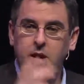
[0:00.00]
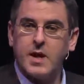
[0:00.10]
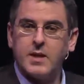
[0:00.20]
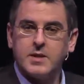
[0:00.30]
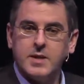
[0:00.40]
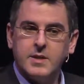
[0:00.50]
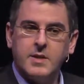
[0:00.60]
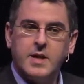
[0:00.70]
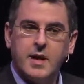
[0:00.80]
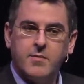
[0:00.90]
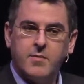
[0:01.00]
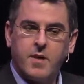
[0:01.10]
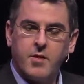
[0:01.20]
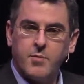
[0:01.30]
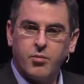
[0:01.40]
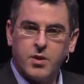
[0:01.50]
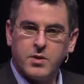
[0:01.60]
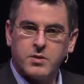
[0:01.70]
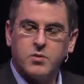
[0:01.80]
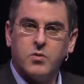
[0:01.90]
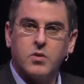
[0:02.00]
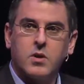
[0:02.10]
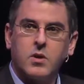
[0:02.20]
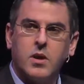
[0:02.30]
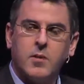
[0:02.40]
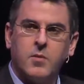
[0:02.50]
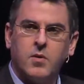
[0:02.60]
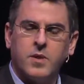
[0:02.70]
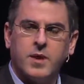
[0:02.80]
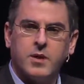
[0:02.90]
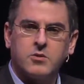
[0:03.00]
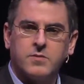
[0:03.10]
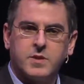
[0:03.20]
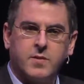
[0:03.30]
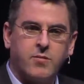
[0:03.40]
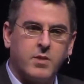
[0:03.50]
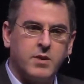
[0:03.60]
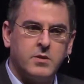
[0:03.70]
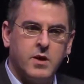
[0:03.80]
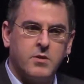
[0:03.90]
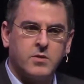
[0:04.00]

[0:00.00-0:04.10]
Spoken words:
And he gave a very brilliant talk on the nature of suffering at